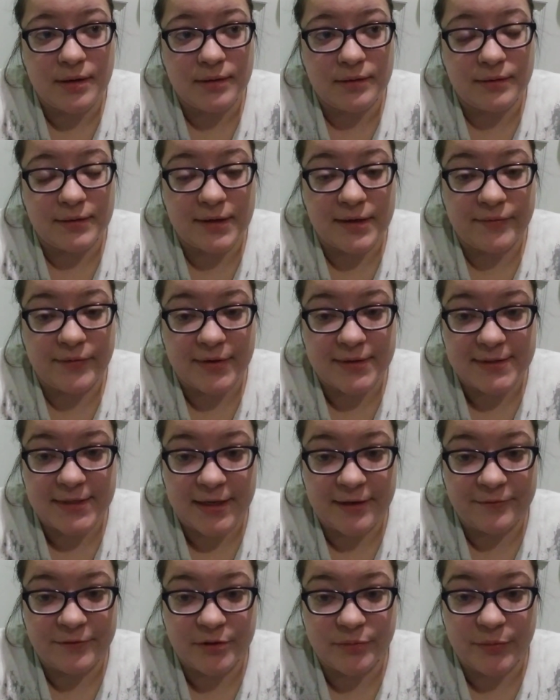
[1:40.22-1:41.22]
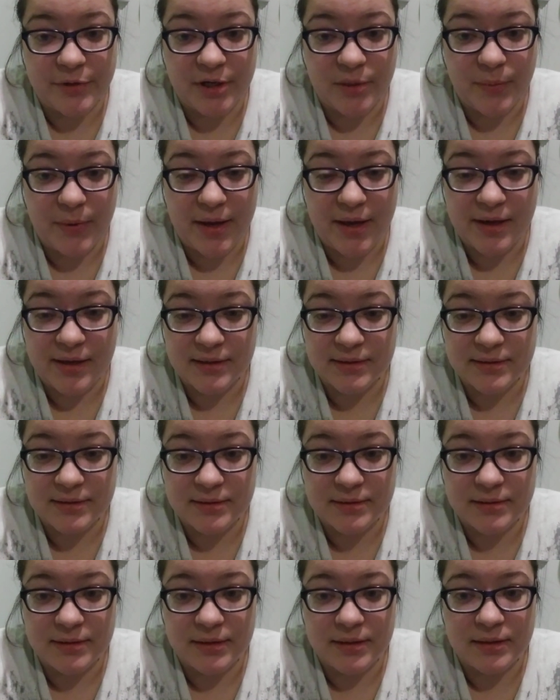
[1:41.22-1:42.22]
lot of us have traumatic
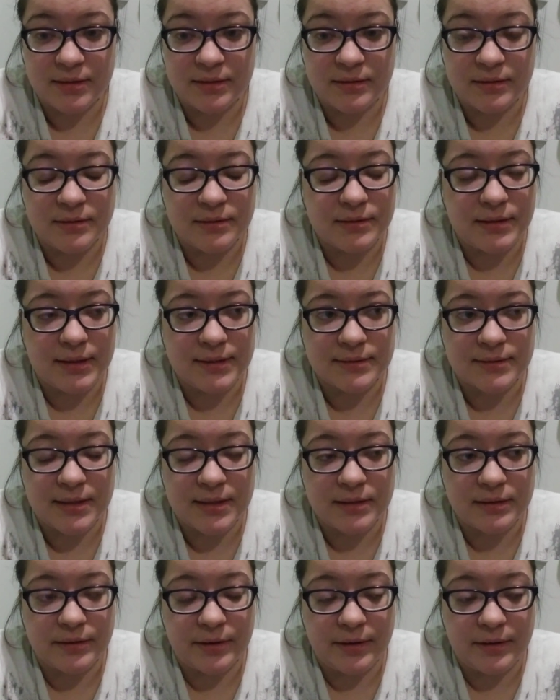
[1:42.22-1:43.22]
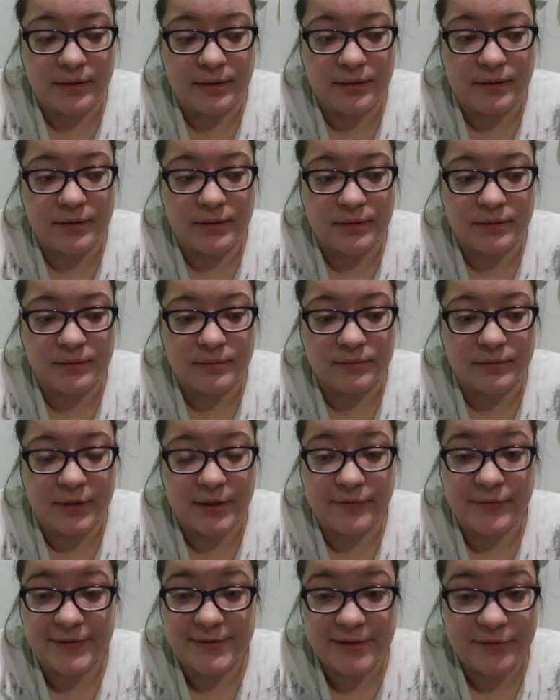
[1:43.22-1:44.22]
pasts and things like that, and a
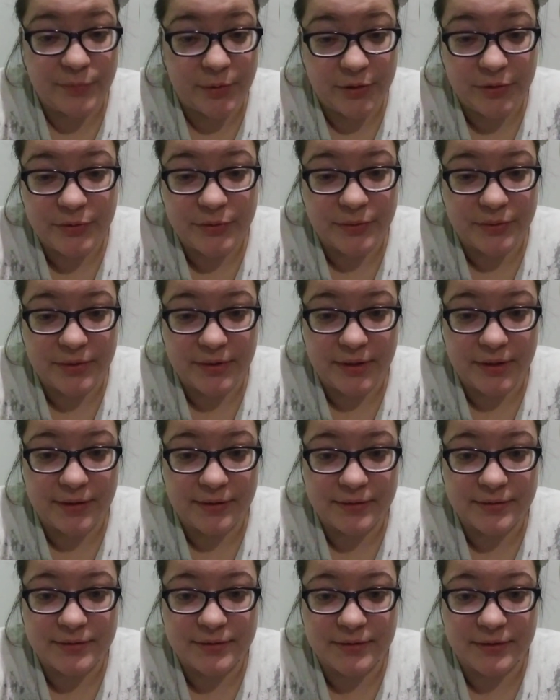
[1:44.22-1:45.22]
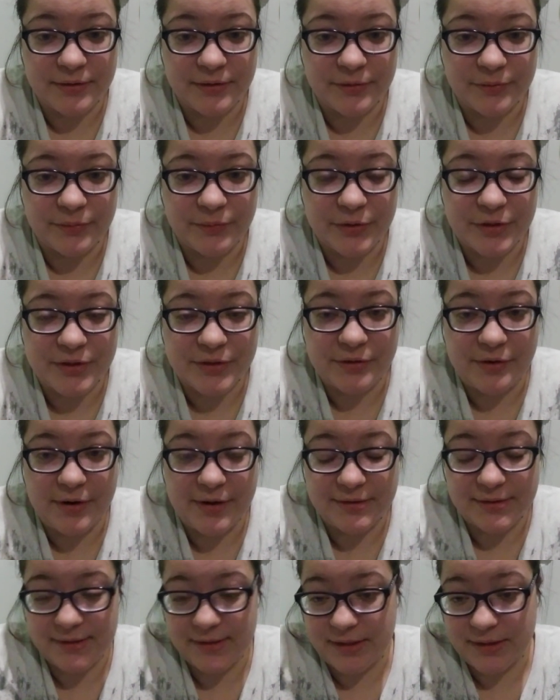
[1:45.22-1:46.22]
lot of us have been through things, which
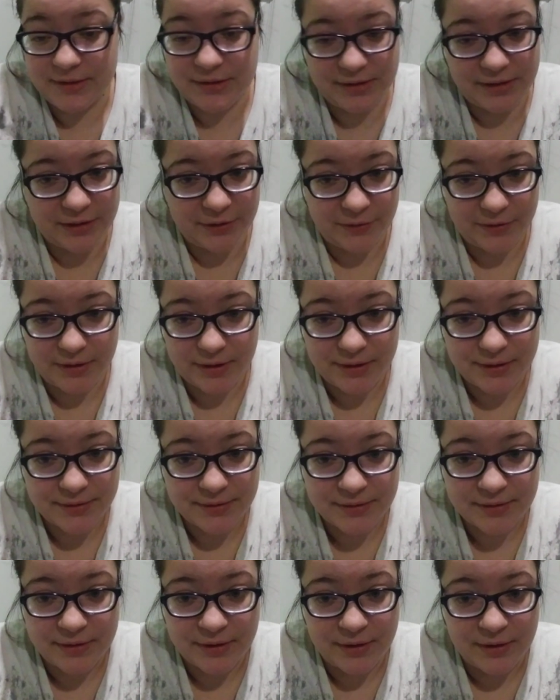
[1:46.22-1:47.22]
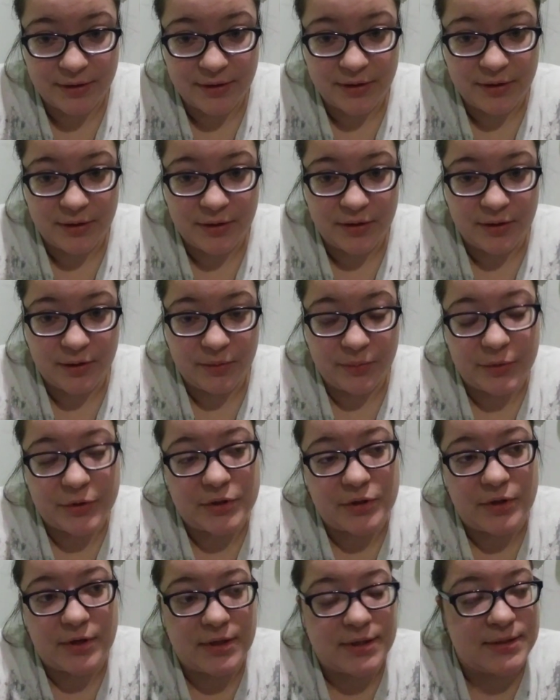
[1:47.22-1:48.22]
cause us insecurities, which
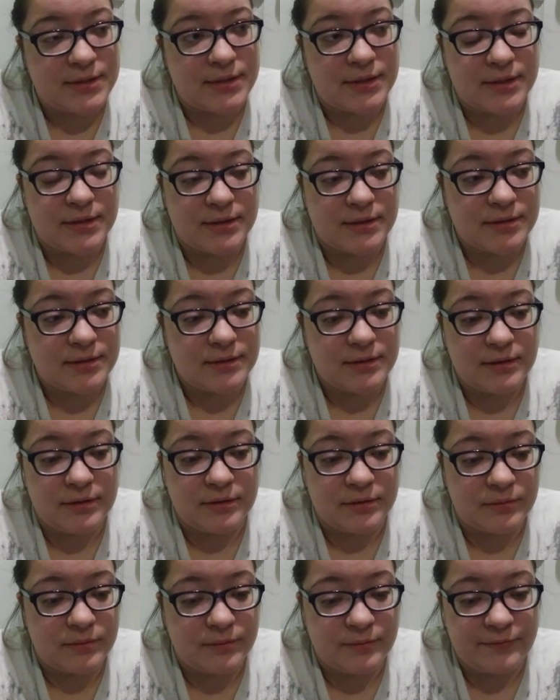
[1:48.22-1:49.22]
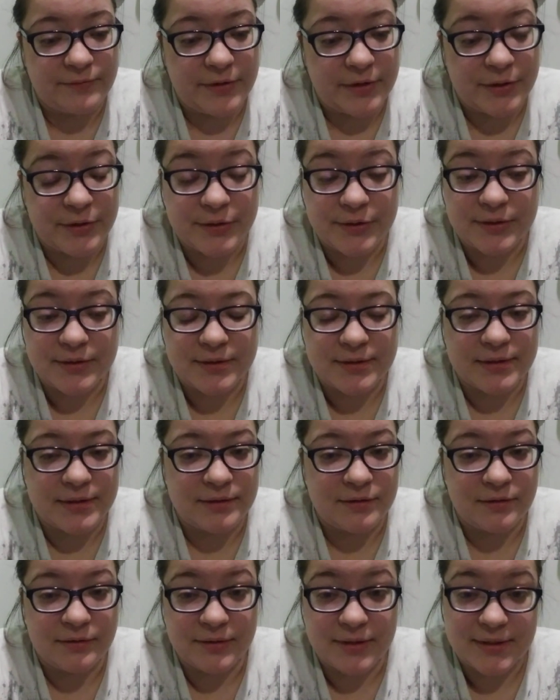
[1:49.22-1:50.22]
cause us, fears
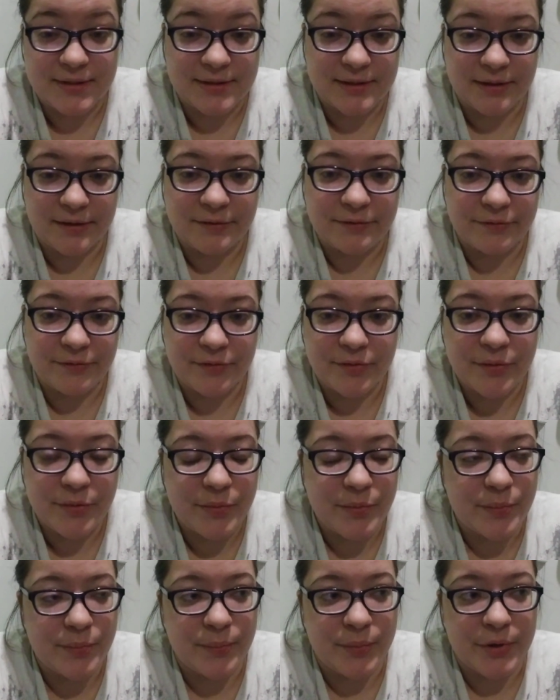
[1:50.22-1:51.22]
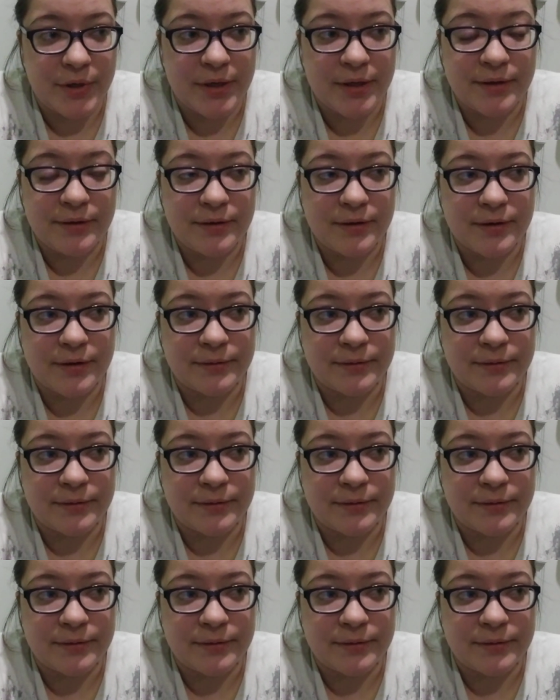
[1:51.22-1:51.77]
and all this stuff. But